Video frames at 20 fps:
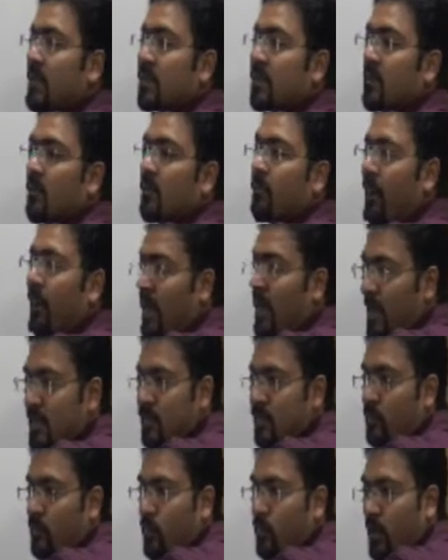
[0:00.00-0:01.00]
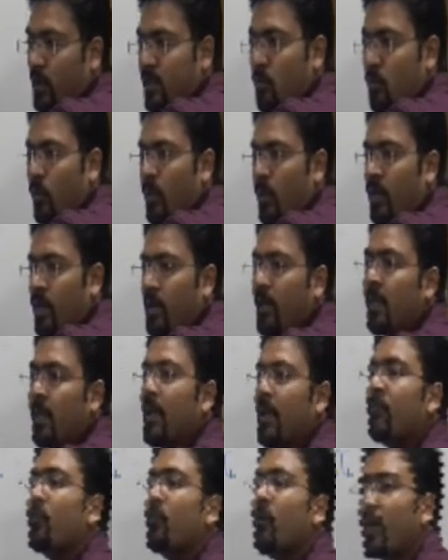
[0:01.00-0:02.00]
by less quantity. If you
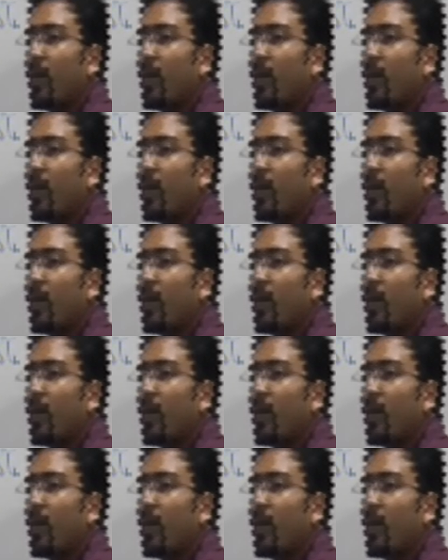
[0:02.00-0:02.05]
have added